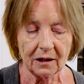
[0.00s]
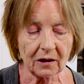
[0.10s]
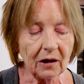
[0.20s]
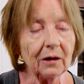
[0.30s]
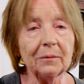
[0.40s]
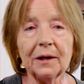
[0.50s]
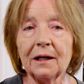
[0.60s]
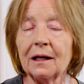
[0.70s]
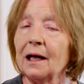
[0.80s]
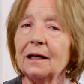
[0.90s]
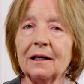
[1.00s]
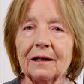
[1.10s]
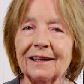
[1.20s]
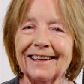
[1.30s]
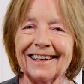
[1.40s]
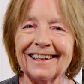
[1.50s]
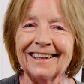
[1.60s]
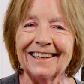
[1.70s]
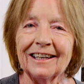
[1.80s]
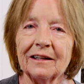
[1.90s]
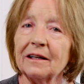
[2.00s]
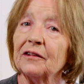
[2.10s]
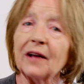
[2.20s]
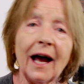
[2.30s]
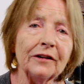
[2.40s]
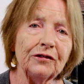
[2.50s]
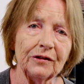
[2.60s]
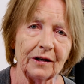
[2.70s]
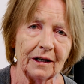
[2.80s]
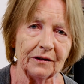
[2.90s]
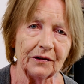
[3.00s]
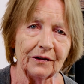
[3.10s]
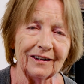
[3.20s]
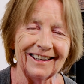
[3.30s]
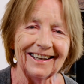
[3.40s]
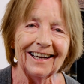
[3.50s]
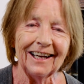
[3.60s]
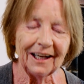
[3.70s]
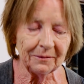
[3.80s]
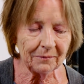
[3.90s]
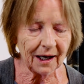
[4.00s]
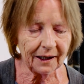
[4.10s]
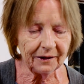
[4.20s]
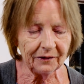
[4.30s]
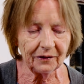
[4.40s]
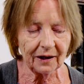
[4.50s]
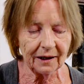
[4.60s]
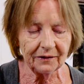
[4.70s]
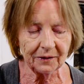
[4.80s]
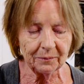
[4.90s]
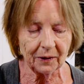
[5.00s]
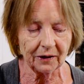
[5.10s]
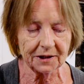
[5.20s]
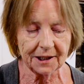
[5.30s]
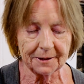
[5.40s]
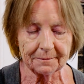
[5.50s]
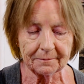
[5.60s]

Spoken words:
calming anything that is agitated in mind and in body.